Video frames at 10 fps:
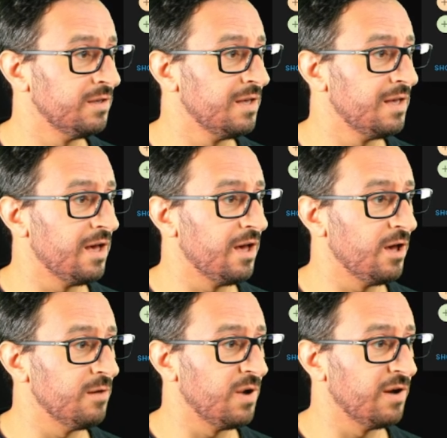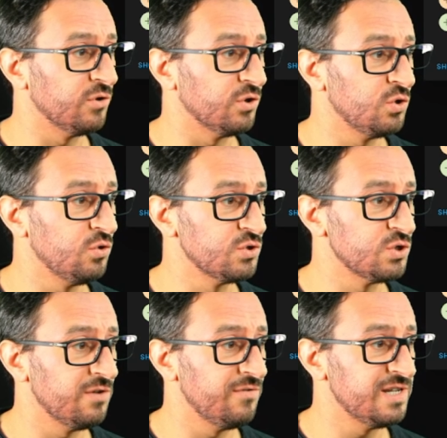I've got a call
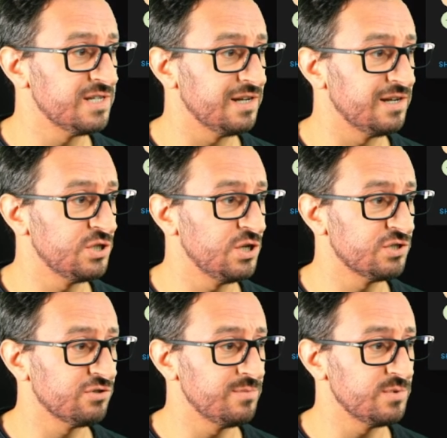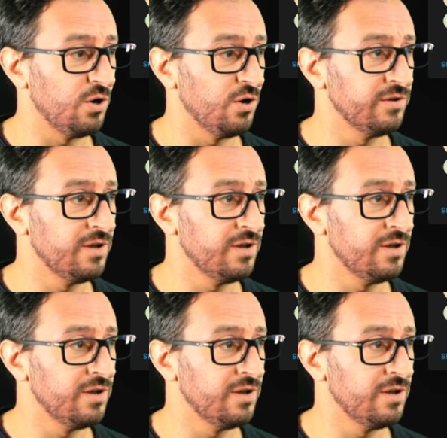service, turn script on,